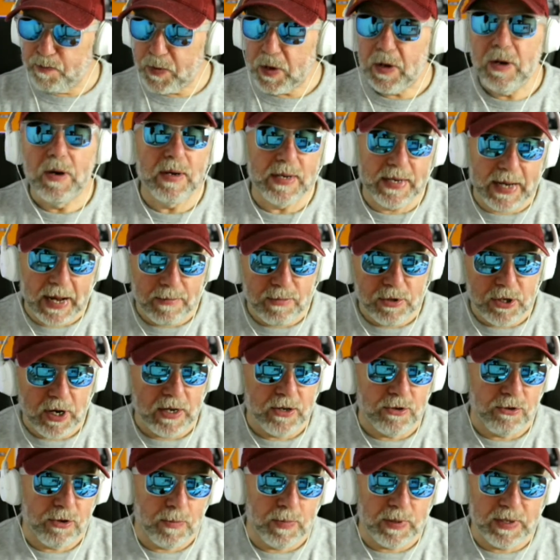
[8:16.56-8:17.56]
game
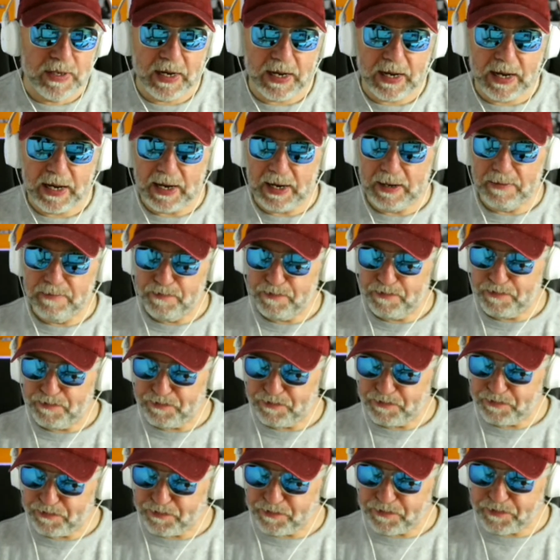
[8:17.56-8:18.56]
changer in particular,
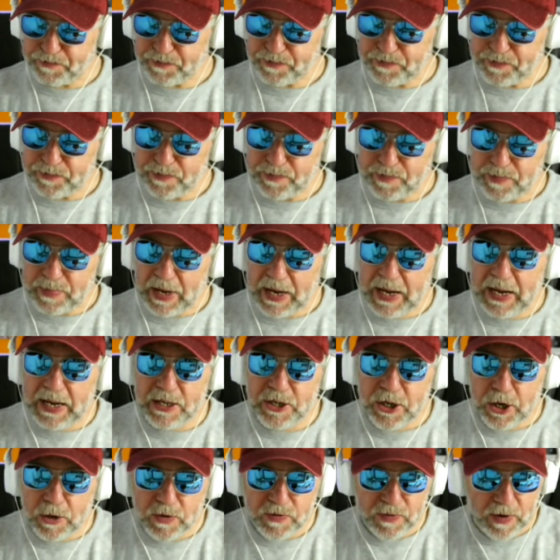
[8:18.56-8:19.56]
is
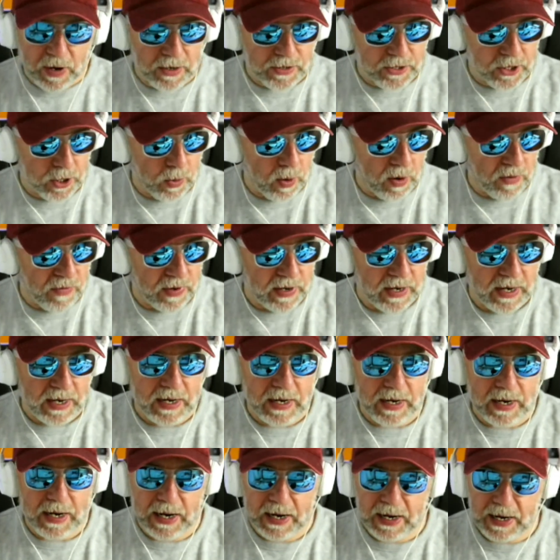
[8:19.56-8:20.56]
used far too often in
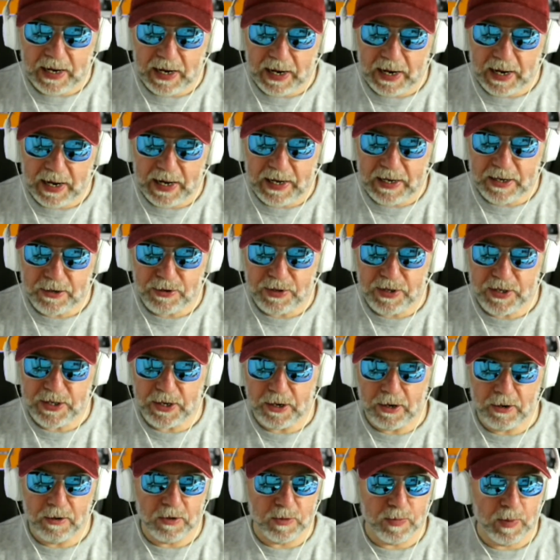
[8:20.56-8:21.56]
industry
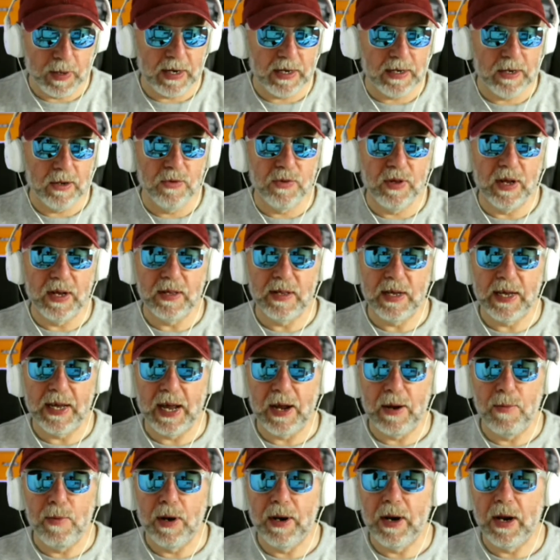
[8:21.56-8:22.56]
circles, but I do think the
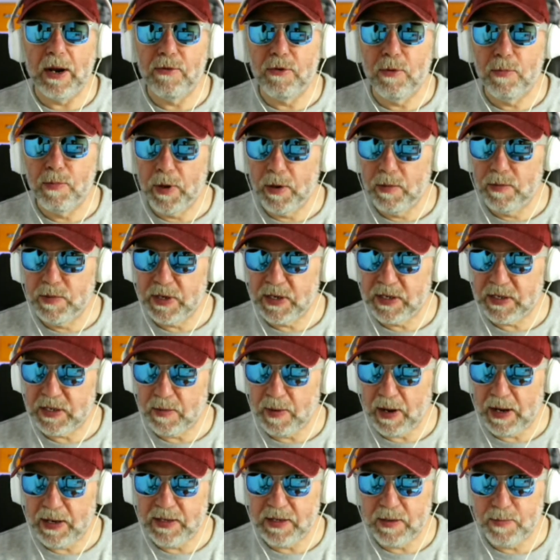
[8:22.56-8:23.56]
K100 boom system
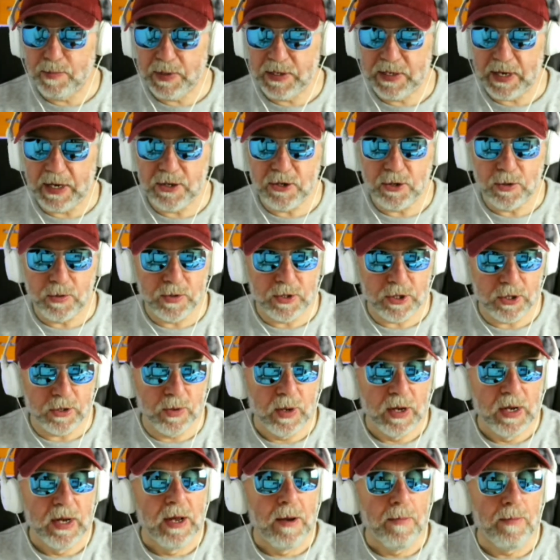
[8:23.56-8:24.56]
has the potential to
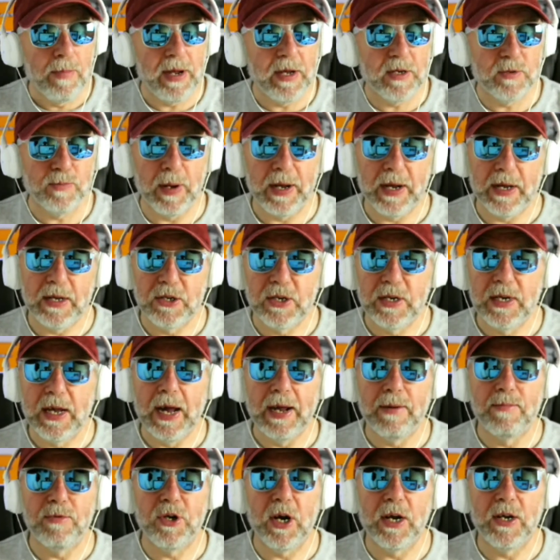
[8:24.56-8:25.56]
be as big a
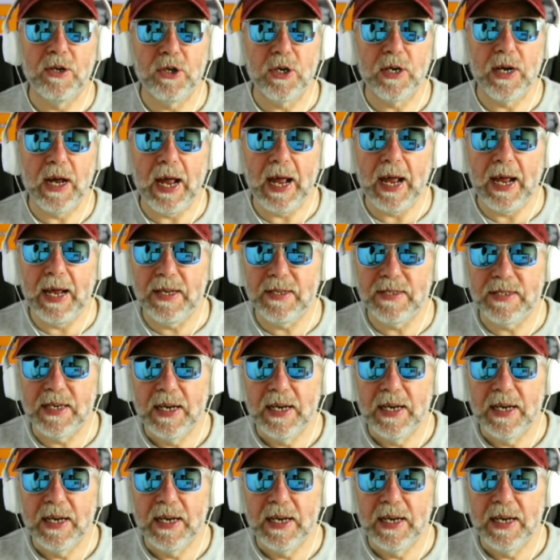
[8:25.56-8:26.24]
game changer as